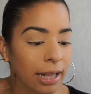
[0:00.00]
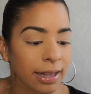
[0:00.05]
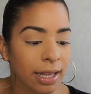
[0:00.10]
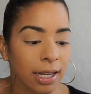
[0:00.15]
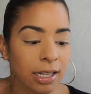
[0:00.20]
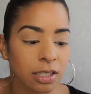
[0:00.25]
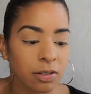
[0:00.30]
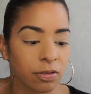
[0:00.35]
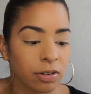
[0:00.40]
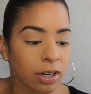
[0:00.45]
I think
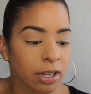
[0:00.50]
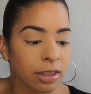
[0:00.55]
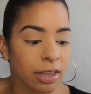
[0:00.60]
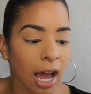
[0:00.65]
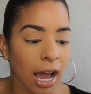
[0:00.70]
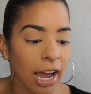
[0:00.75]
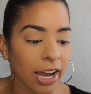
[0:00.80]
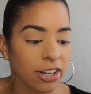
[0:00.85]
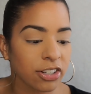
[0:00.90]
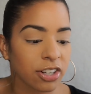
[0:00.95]
it's really the
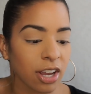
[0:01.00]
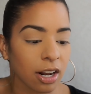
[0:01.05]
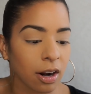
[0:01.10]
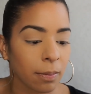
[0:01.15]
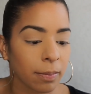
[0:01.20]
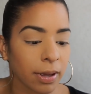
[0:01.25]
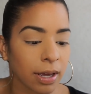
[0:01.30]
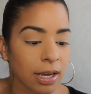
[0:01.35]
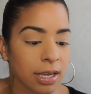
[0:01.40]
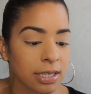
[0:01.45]

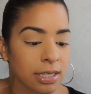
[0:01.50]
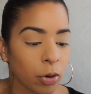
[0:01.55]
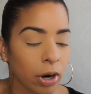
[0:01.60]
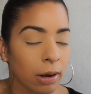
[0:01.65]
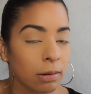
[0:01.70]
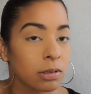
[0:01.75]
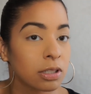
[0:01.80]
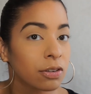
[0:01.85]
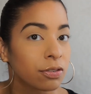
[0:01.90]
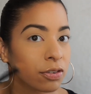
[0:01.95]
eyeshadow because when
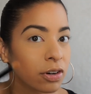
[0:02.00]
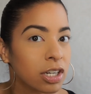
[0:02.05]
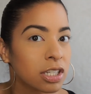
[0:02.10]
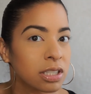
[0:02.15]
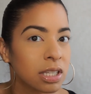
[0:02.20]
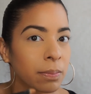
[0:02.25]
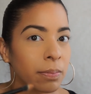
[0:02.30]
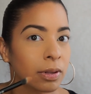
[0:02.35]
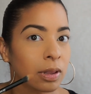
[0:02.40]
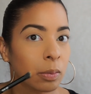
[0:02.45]
I was first
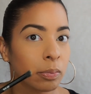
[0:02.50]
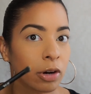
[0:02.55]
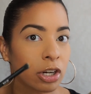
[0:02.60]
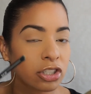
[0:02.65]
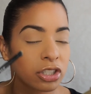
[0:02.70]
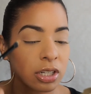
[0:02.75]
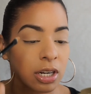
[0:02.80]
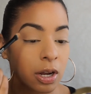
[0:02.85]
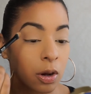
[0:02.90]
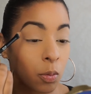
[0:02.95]
dipping the
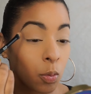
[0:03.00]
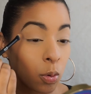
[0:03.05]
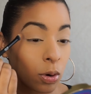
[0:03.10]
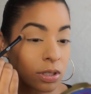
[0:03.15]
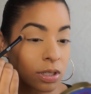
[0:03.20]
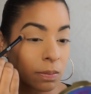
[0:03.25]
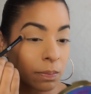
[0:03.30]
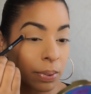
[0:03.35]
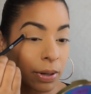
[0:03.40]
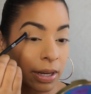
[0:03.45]
brush in it, it
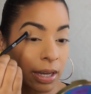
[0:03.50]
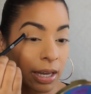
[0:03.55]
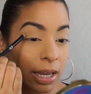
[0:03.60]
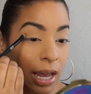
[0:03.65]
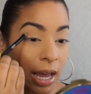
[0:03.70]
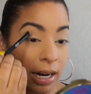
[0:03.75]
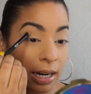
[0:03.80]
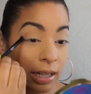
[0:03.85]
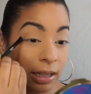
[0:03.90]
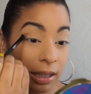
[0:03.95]
wasn't picking
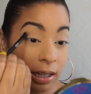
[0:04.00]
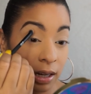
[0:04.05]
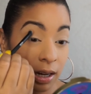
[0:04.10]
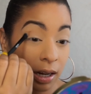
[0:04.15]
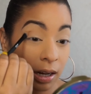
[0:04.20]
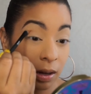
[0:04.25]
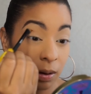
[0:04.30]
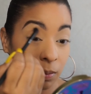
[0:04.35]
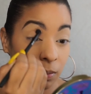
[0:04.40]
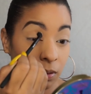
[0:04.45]
anything
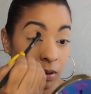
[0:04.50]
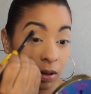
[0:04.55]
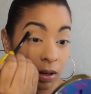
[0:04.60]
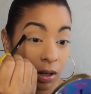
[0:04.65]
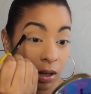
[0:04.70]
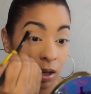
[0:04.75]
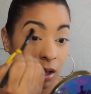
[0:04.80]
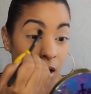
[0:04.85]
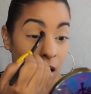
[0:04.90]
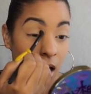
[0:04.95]
up.
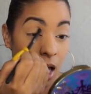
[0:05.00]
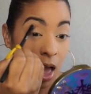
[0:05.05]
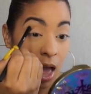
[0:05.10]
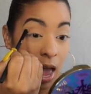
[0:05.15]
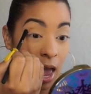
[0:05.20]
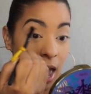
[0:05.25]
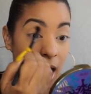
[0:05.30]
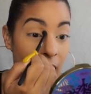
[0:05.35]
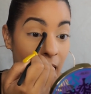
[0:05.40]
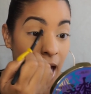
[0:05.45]

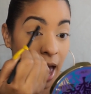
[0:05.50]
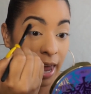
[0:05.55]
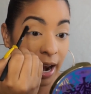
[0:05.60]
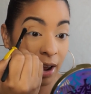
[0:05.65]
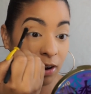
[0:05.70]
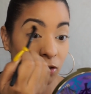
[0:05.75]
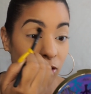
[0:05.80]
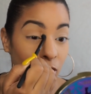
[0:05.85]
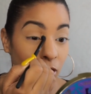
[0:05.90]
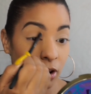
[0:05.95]
And
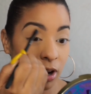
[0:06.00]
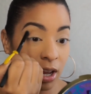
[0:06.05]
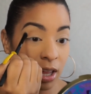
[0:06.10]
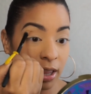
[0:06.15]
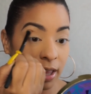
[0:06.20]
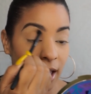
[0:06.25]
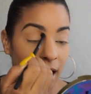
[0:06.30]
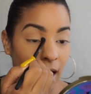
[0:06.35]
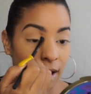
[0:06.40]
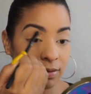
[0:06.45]
I
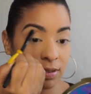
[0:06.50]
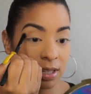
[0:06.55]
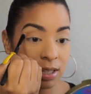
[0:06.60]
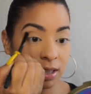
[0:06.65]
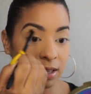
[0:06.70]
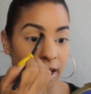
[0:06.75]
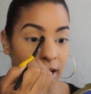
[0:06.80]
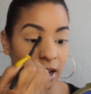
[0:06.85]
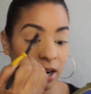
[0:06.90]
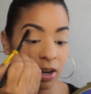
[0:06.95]
really have to
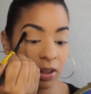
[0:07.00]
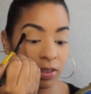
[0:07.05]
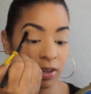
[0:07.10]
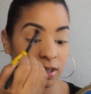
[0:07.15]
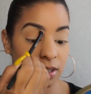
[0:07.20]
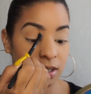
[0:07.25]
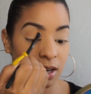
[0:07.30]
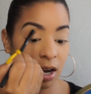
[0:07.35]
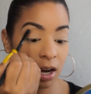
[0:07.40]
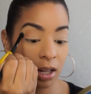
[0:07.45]
layer
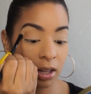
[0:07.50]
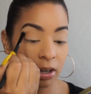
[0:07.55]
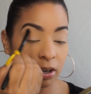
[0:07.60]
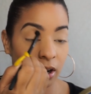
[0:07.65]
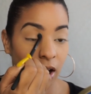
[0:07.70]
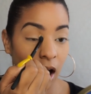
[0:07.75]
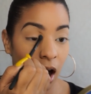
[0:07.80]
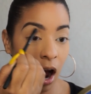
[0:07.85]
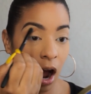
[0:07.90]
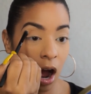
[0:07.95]
this
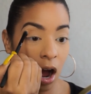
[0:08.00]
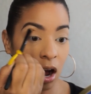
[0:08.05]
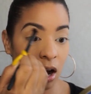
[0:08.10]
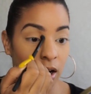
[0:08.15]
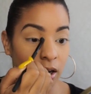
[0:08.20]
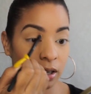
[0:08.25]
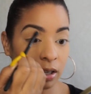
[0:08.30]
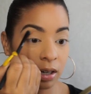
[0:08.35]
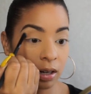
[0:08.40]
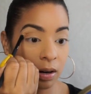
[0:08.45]
color
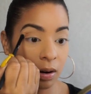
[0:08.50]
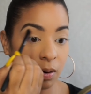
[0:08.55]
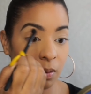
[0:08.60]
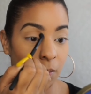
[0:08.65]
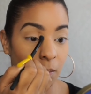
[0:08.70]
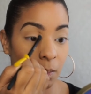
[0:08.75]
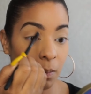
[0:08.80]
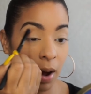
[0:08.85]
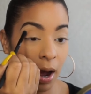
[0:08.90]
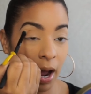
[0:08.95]
on
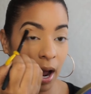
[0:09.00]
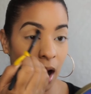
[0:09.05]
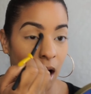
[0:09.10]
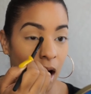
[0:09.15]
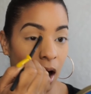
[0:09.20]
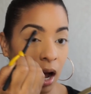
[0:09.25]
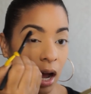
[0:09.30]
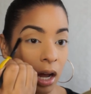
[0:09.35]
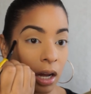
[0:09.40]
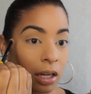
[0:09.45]
my
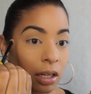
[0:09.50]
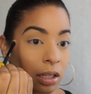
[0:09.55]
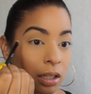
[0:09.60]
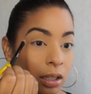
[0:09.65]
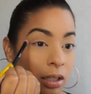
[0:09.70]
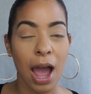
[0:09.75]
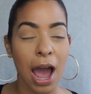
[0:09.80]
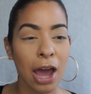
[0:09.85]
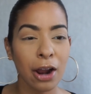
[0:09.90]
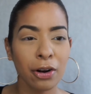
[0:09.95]
eye.
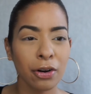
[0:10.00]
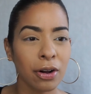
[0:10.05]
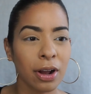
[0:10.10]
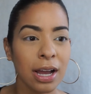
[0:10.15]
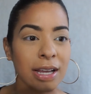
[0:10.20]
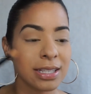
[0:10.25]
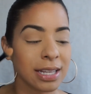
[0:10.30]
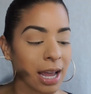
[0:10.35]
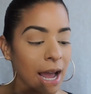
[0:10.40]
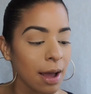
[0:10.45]
I don't know,
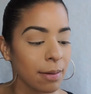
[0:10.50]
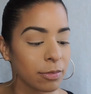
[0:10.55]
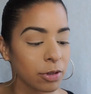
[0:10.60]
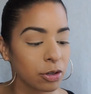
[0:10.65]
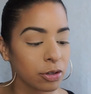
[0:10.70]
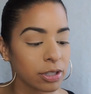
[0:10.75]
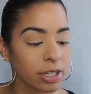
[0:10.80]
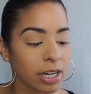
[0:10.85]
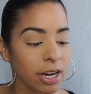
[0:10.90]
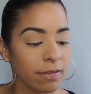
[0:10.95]
guys, like I'm
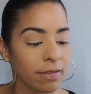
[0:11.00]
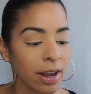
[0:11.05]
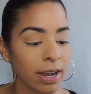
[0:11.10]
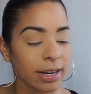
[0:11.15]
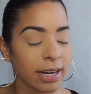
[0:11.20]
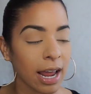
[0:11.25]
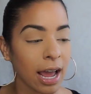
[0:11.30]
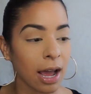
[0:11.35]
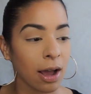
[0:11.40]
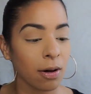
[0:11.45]
using it
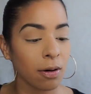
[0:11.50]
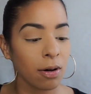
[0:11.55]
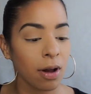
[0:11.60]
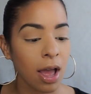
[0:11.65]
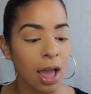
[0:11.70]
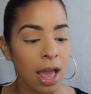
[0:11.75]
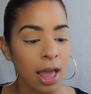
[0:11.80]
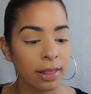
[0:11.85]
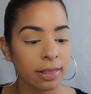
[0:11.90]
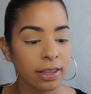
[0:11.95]
right now,
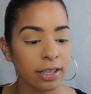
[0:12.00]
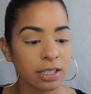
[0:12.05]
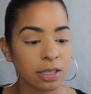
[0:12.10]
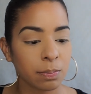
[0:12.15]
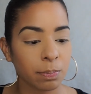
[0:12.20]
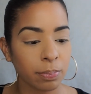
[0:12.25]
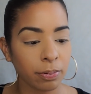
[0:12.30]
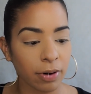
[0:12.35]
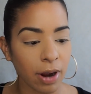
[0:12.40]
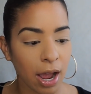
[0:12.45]
this
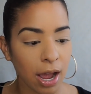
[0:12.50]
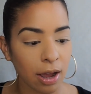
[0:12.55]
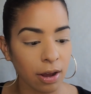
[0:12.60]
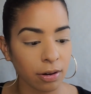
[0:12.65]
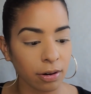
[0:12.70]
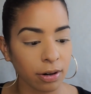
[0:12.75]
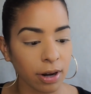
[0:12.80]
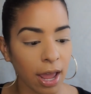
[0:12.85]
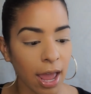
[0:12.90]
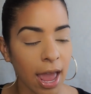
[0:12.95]

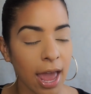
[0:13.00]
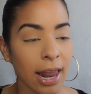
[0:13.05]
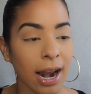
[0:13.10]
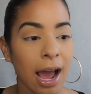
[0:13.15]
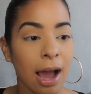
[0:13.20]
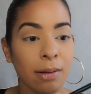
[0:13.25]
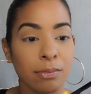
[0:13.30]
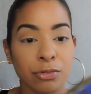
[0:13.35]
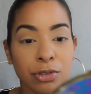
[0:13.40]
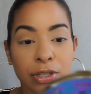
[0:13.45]
brown, and
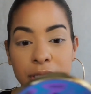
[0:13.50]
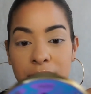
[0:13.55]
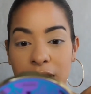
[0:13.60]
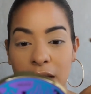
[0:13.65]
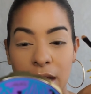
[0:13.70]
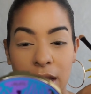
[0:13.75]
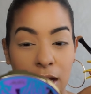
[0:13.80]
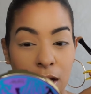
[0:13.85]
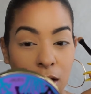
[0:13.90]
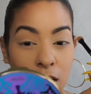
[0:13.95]
I'm just
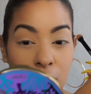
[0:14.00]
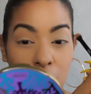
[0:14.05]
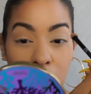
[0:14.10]
like,